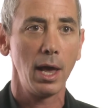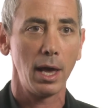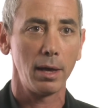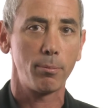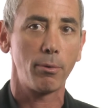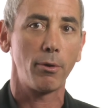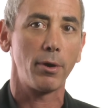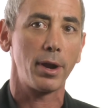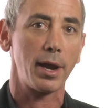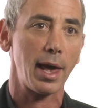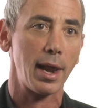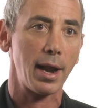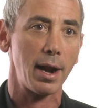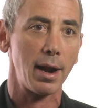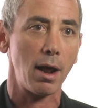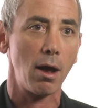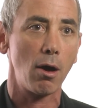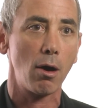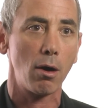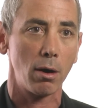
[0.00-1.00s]
and putting it on
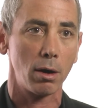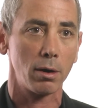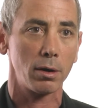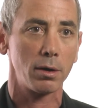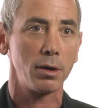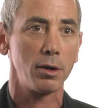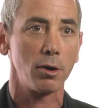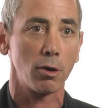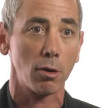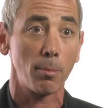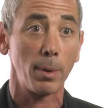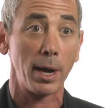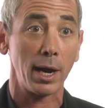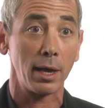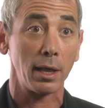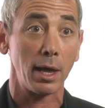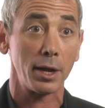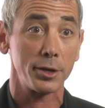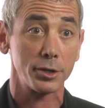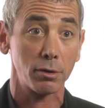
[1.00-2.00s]
a hard
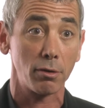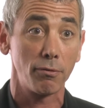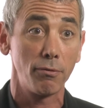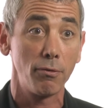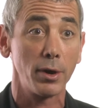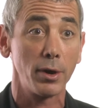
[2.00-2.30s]
neurobiological